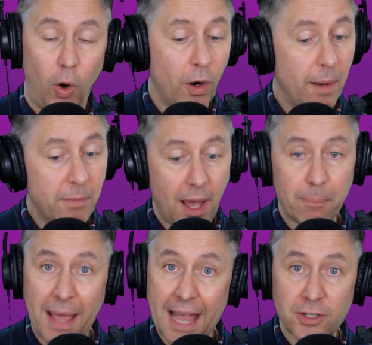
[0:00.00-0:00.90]
or I'm
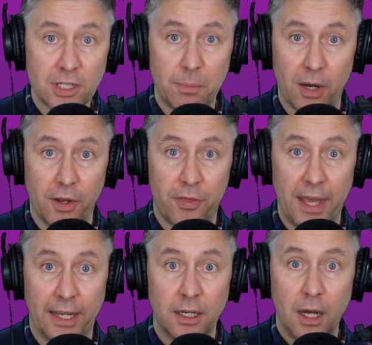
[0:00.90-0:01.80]
not passionate about a
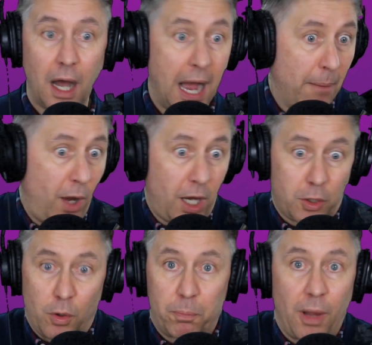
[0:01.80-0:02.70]
thing, I'm not
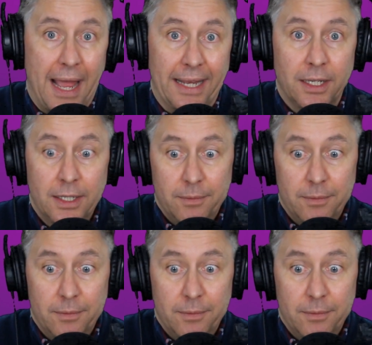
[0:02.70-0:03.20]
going to apply